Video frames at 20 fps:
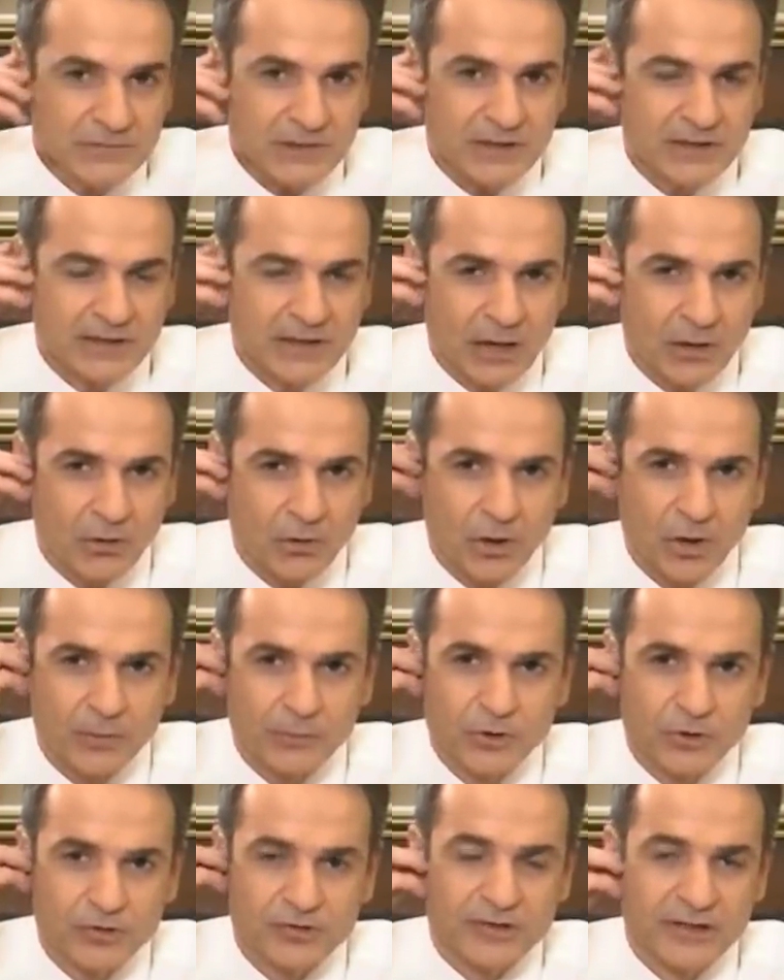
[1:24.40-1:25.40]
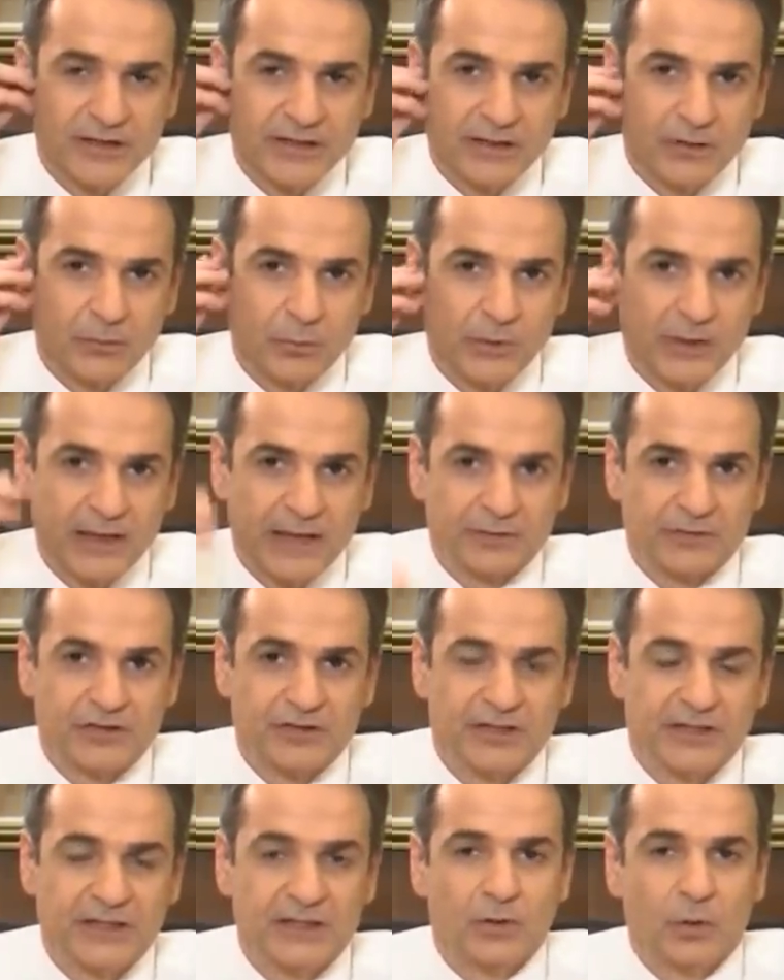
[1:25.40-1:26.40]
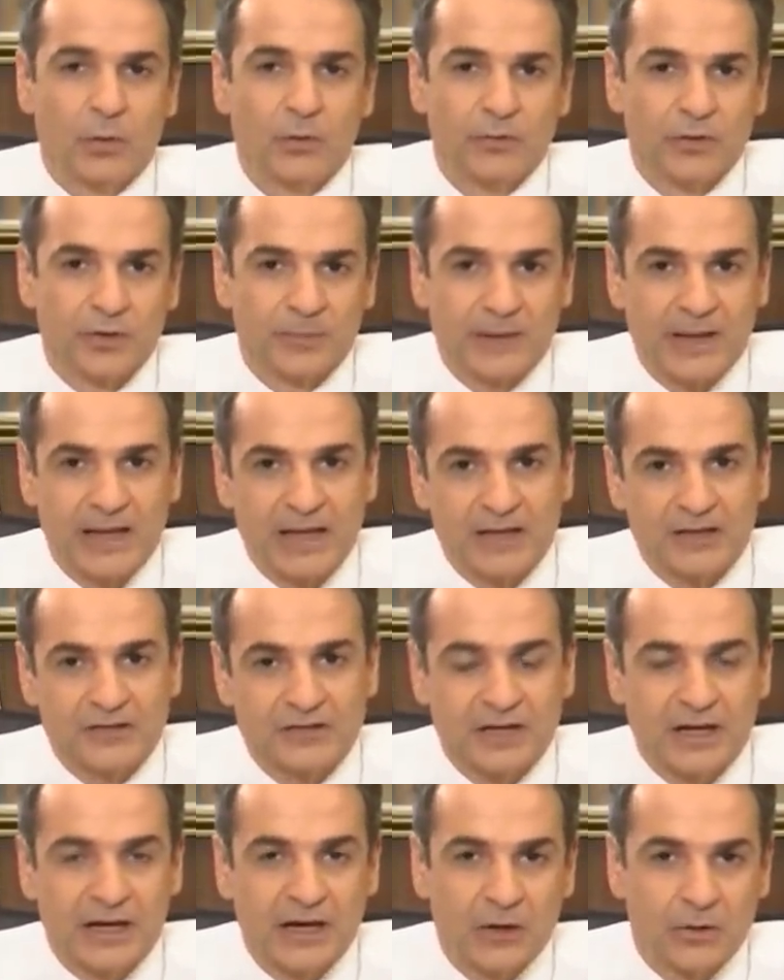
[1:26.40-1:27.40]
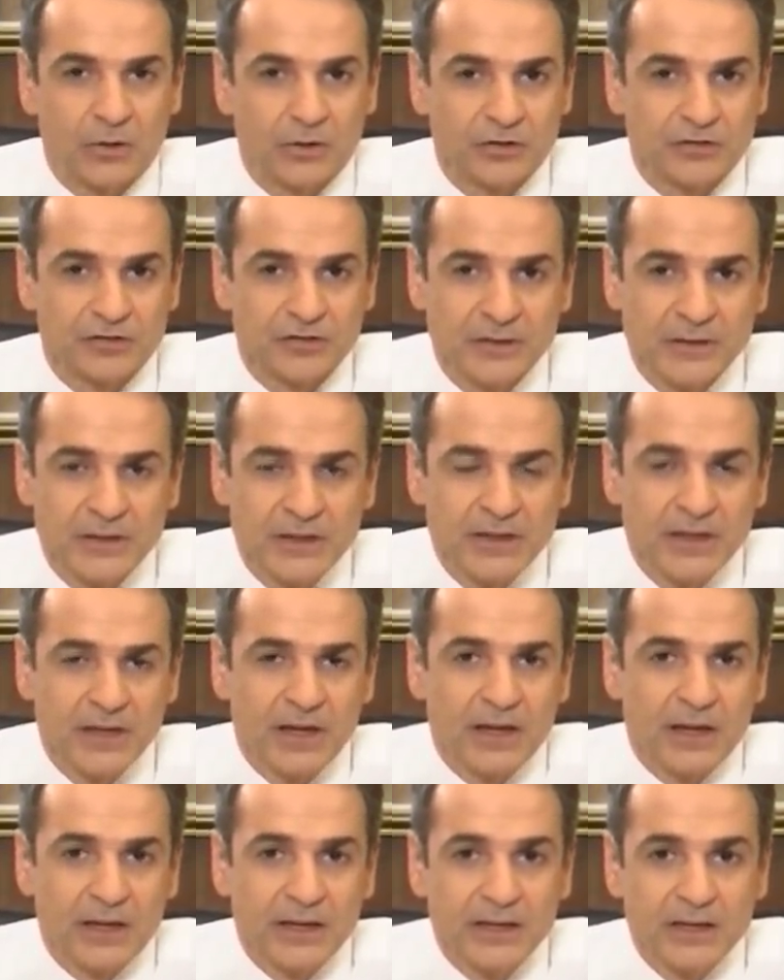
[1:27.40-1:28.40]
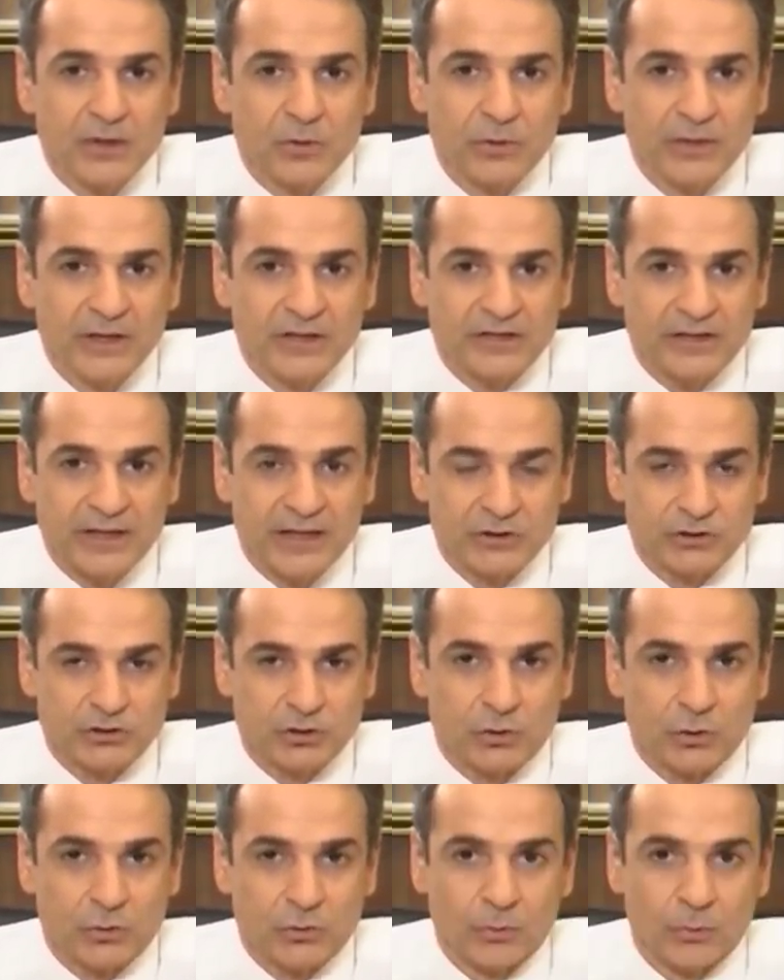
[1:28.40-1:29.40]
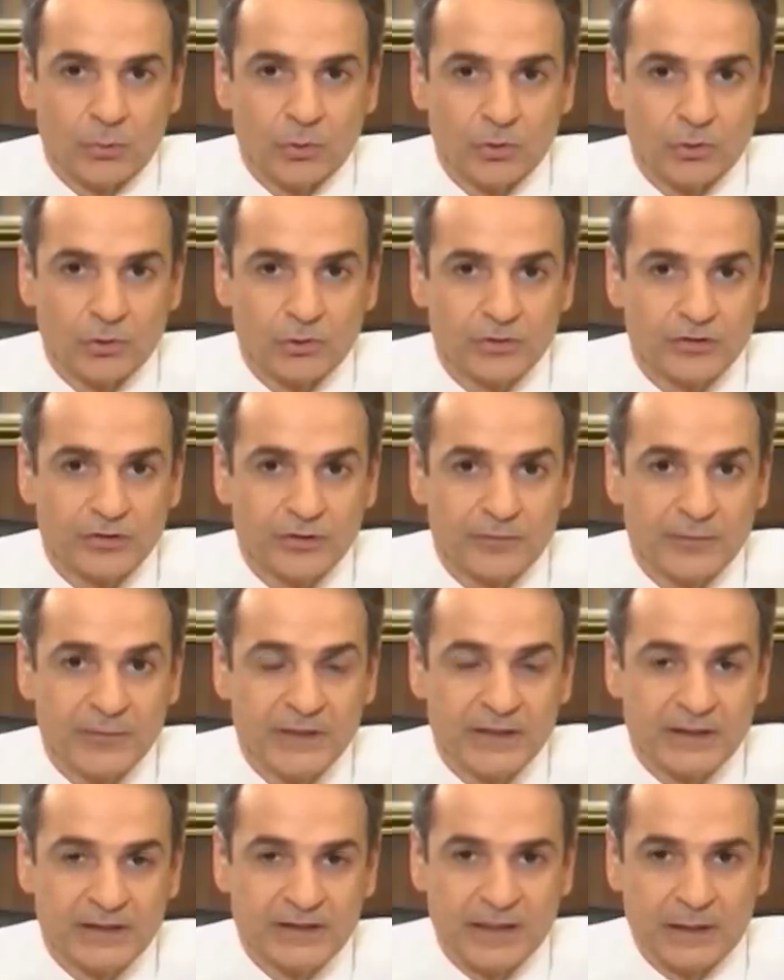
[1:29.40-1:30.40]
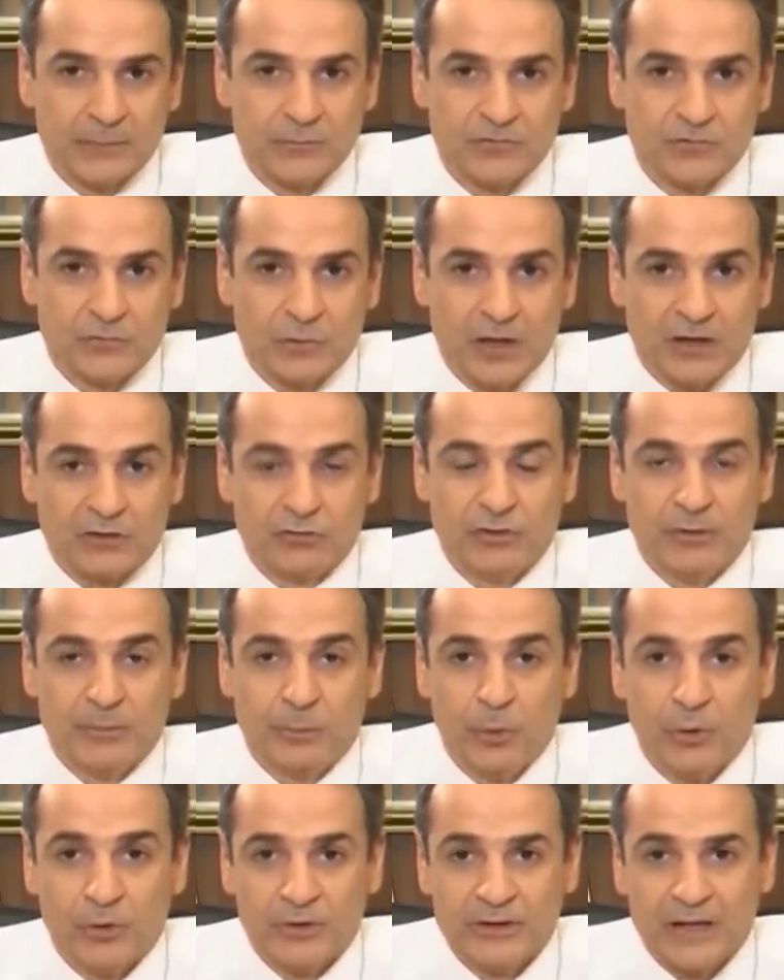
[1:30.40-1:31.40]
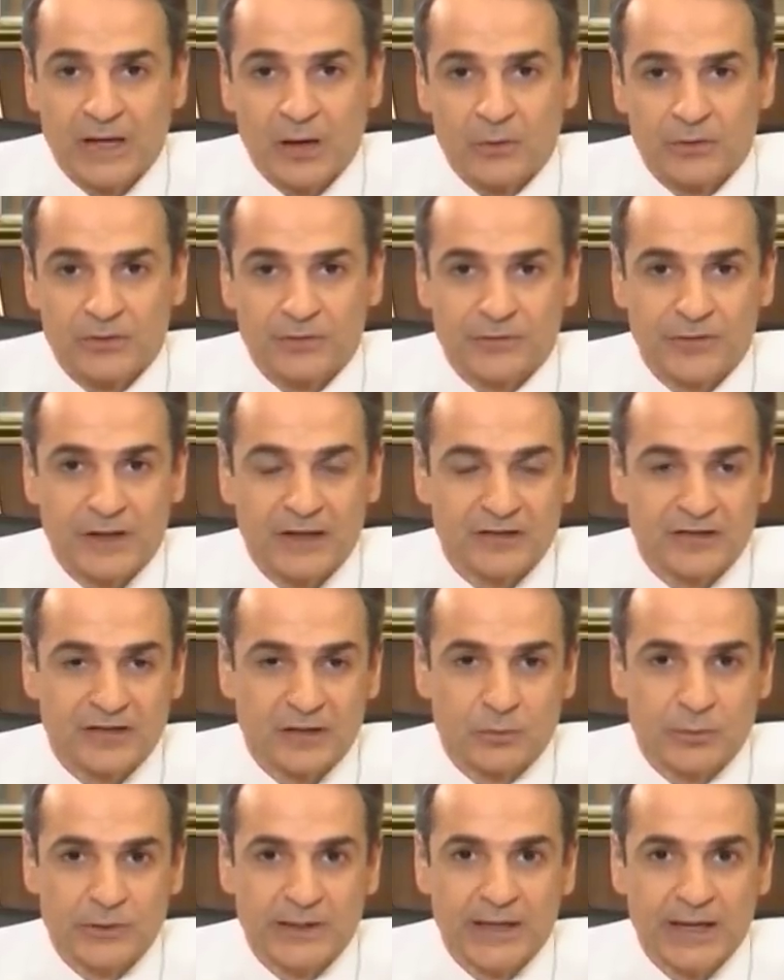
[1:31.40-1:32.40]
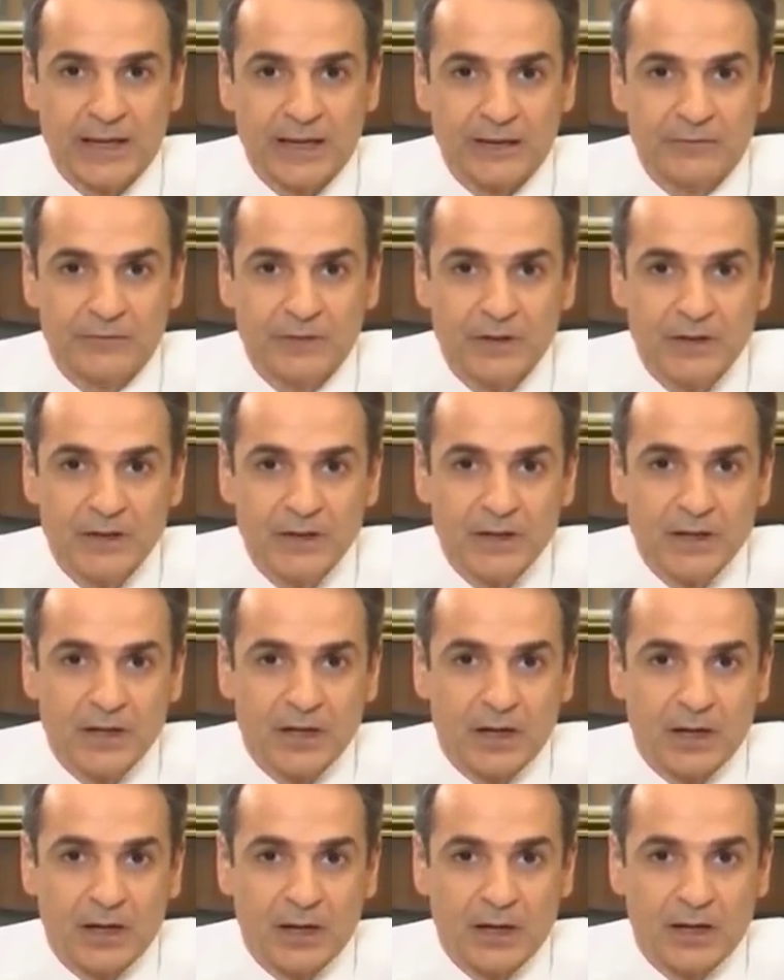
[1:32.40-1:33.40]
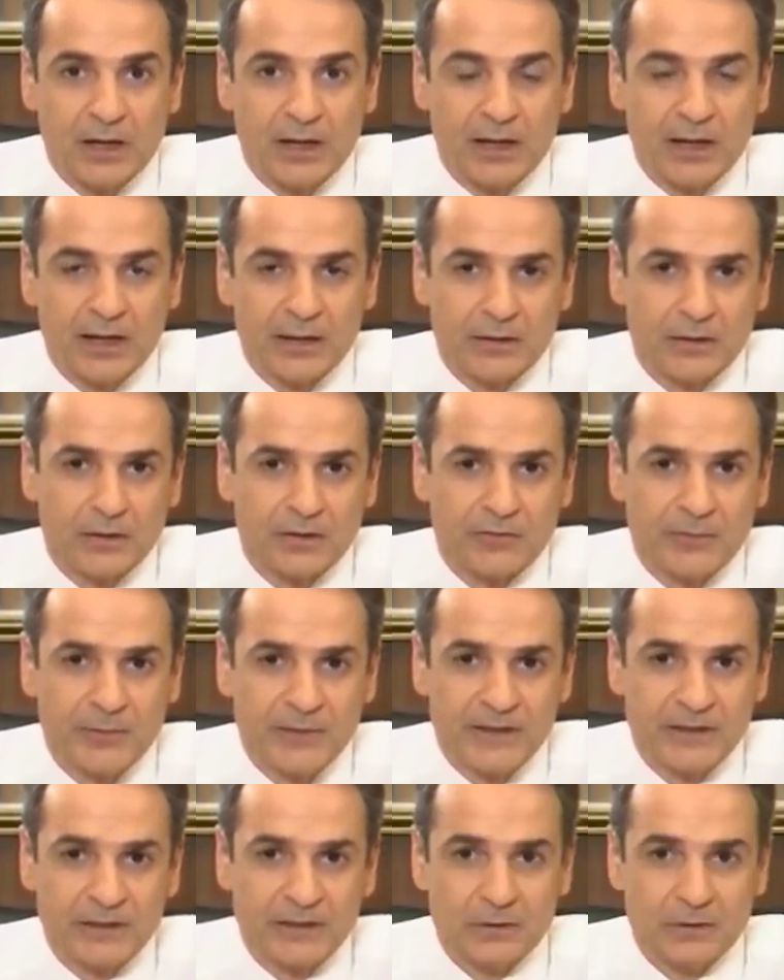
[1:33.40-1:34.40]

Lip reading: Now, obviously, we have seen over the past hours increased tension on the borders. There have been attempts to actually burn down the fence that we have. There have been